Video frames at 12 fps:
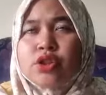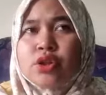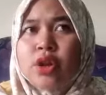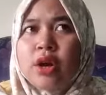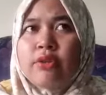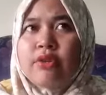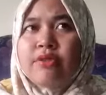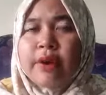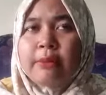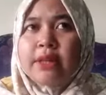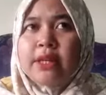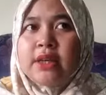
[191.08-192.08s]
so our
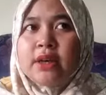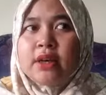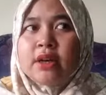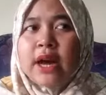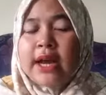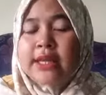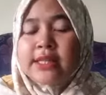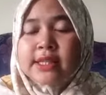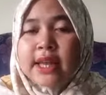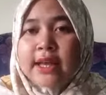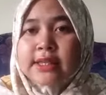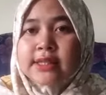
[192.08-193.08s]
family
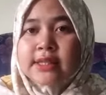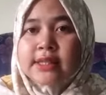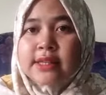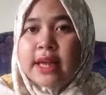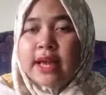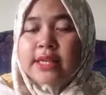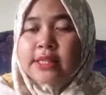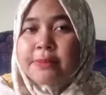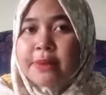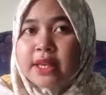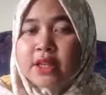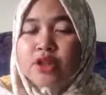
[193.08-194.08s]
ask
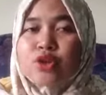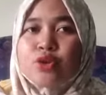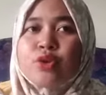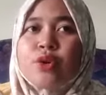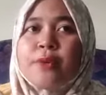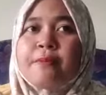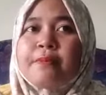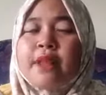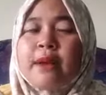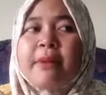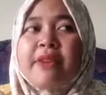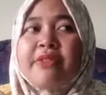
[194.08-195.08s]
me to
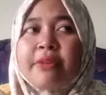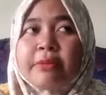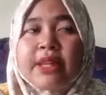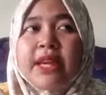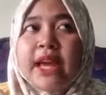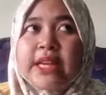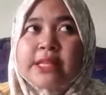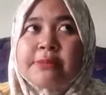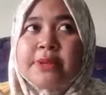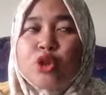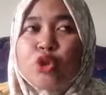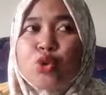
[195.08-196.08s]
my family
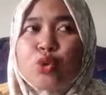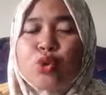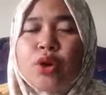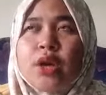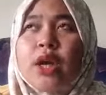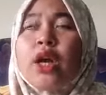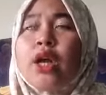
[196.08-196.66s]
asked me to